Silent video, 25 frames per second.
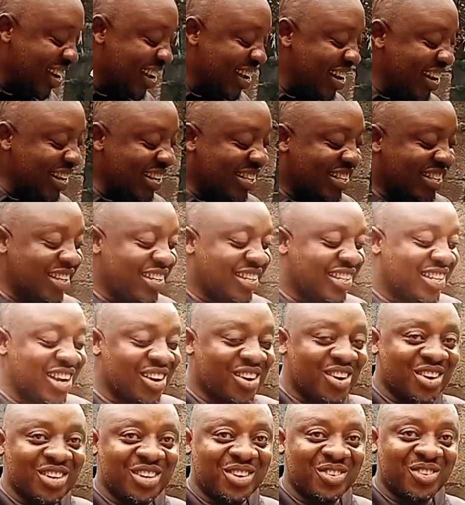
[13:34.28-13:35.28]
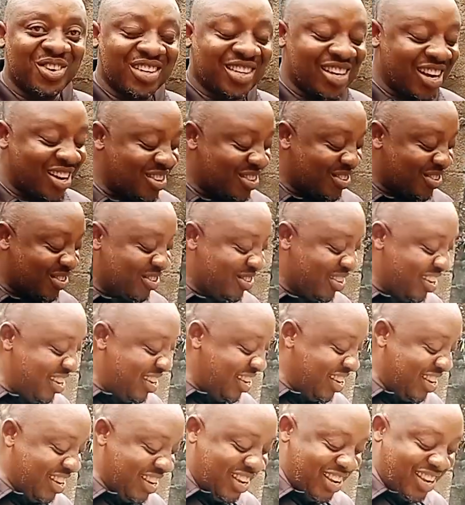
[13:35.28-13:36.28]
This take out the water too.
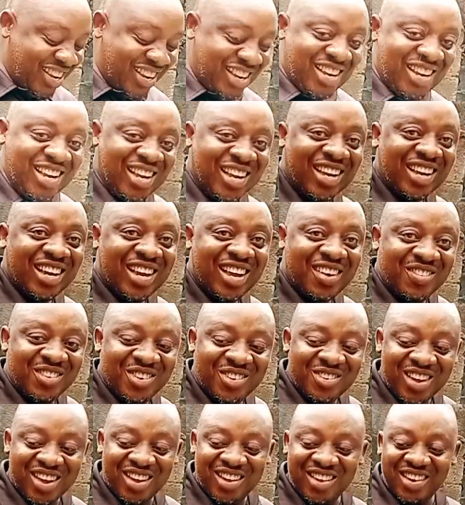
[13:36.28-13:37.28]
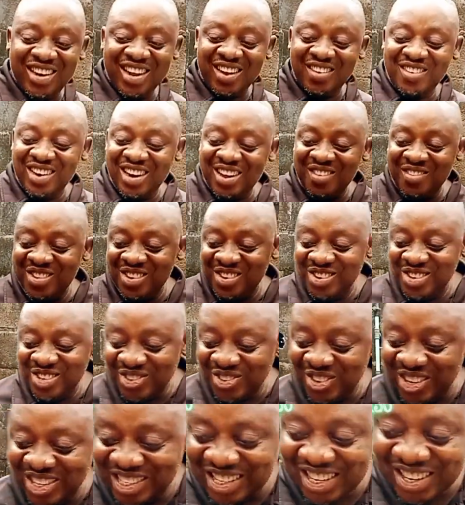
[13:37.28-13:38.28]
Let me do another one. Let me use
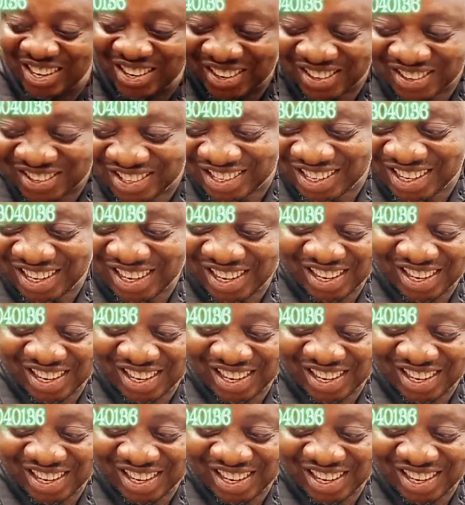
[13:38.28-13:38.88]
1 second.